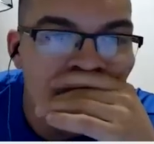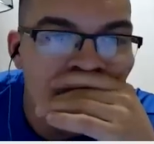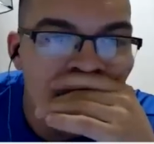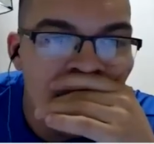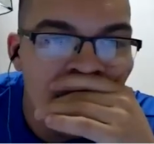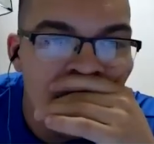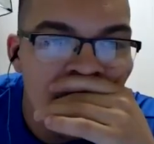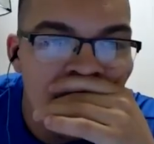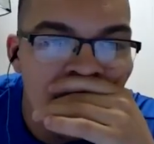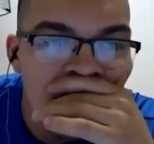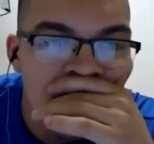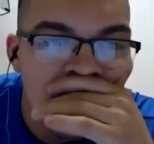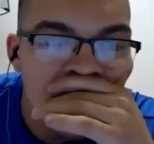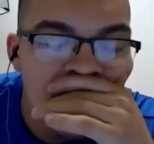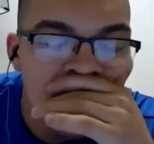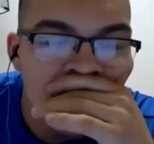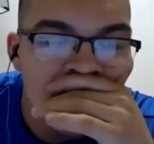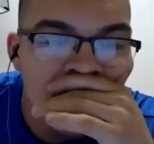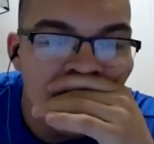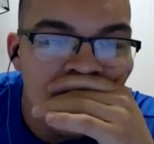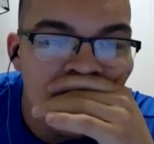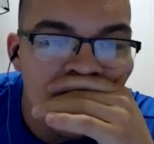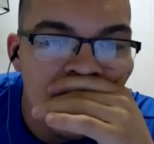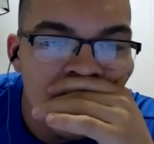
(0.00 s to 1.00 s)

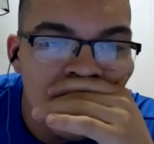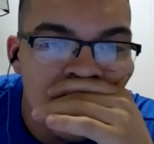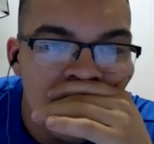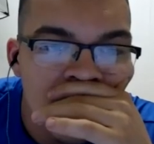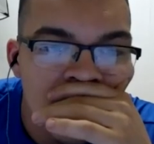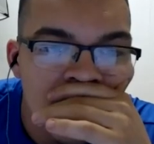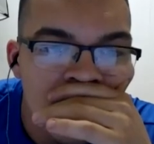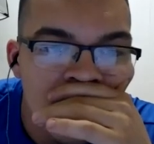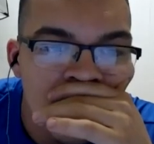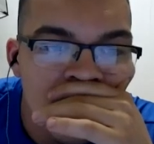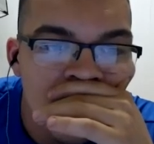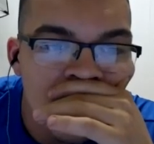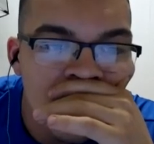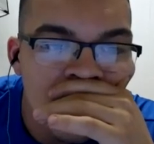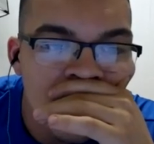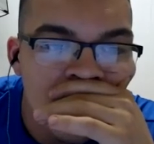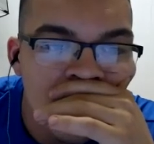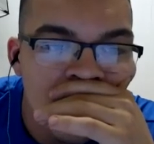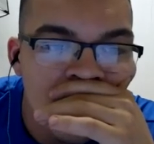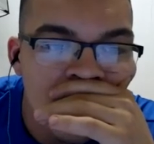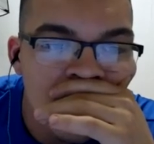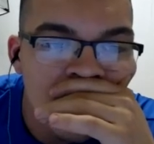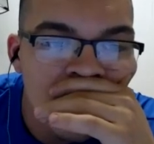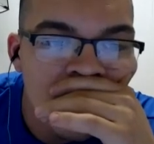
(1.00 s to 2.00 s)

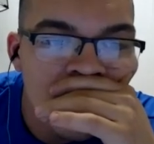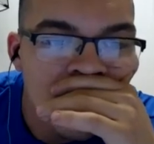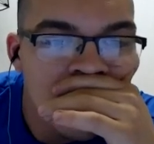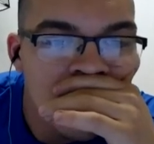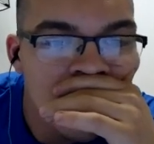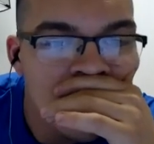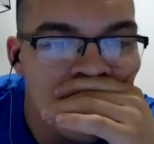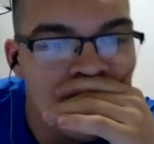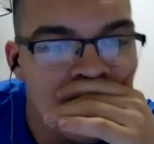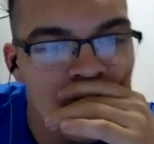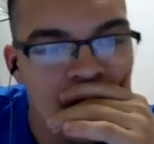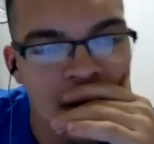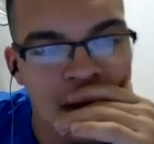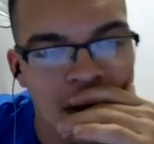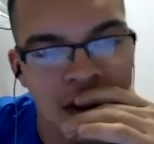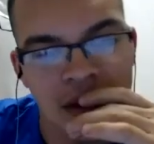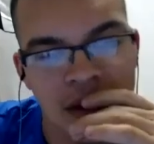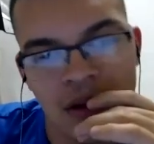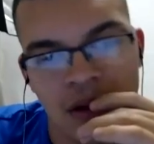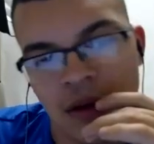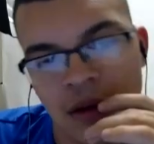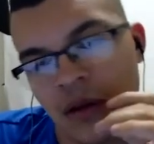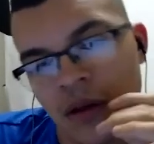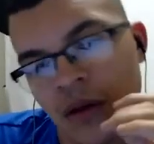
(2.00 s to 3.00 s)

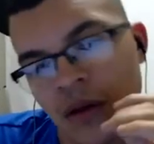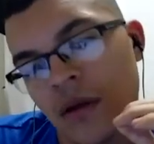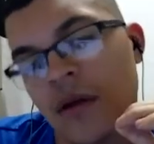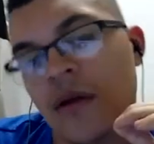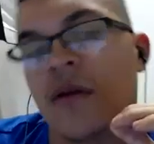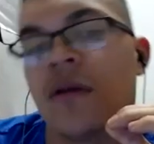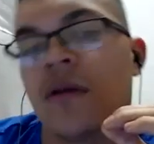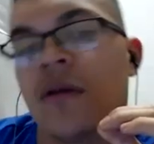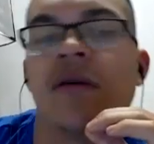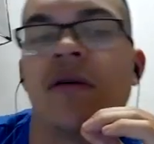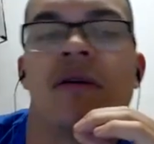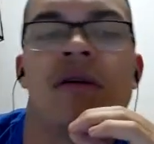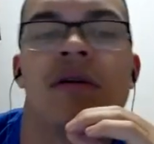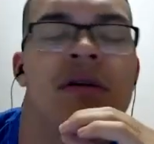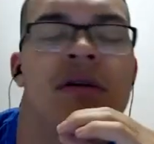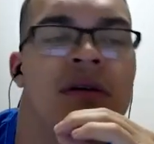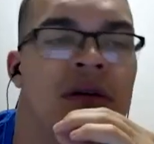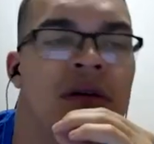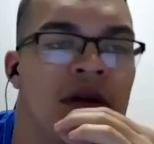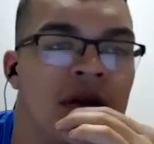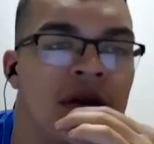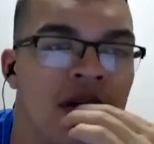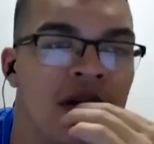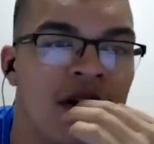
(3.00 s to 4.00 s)

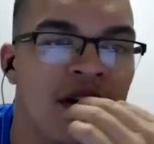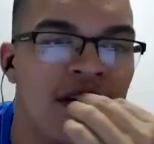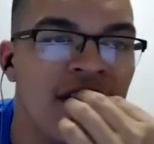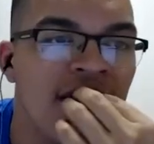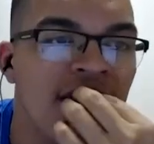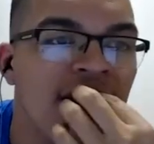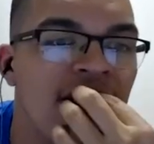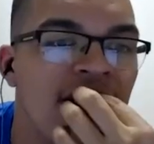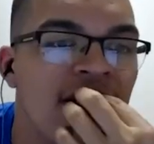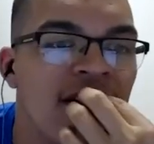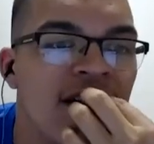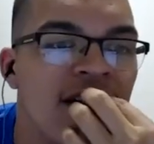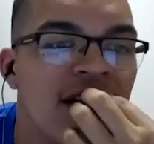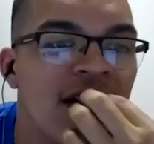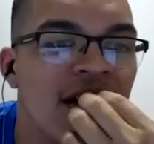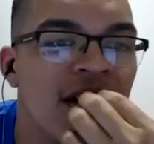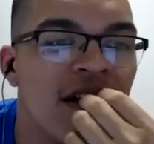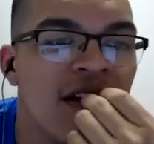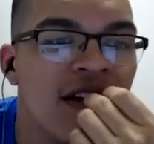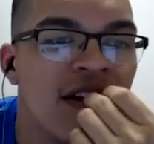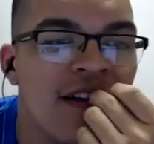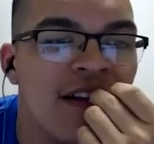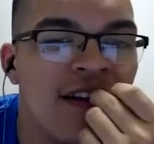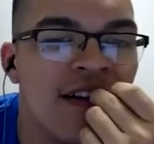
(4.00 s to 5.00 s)

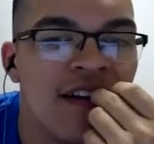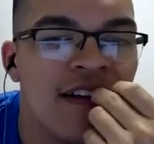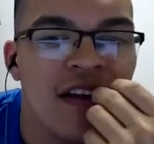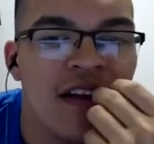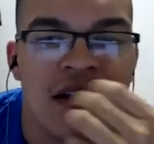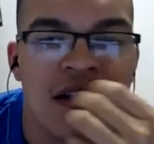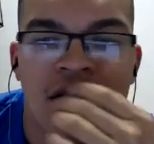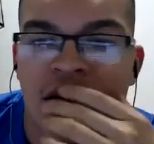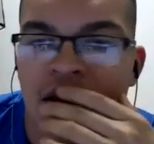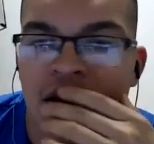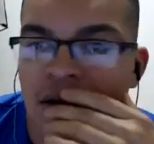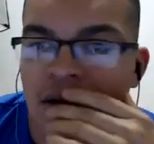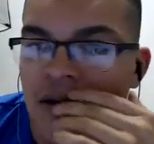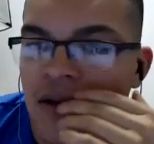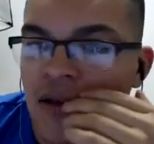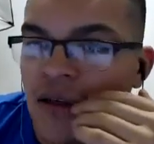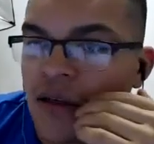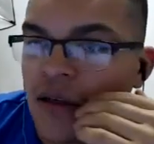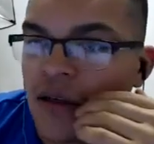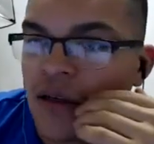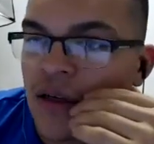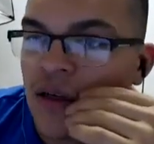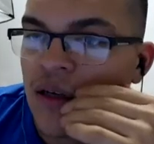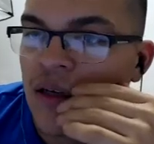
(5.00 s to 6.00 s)

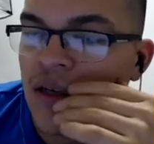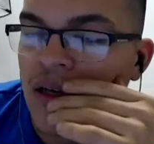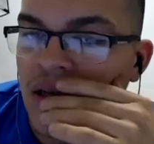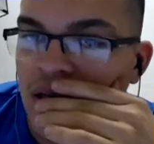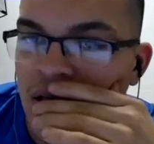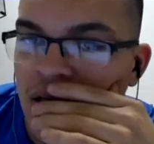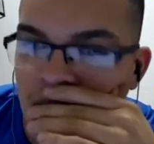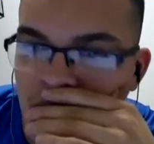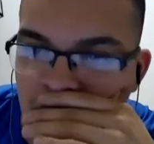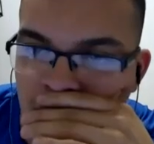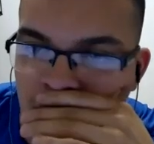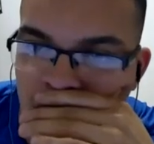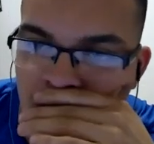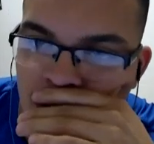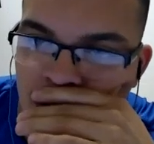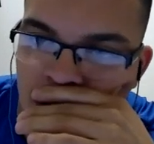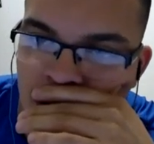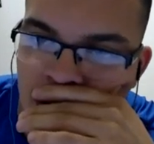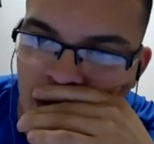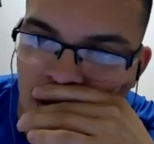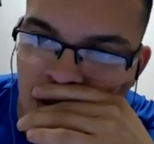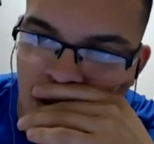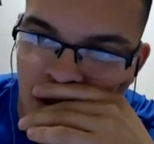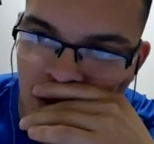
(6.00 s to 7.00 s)

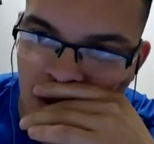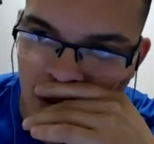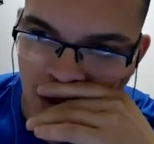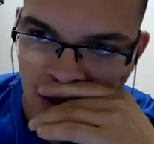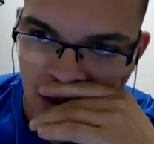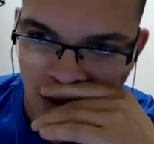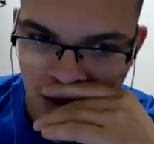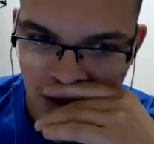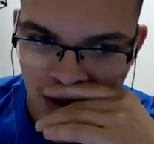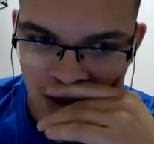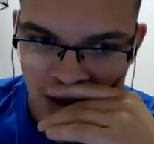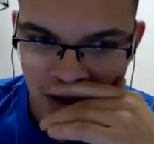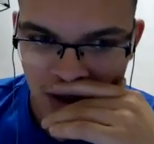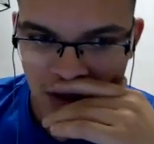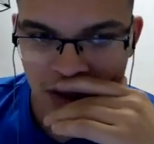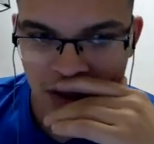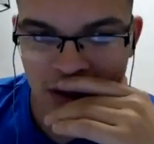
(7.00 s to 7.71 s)
(no one is talking)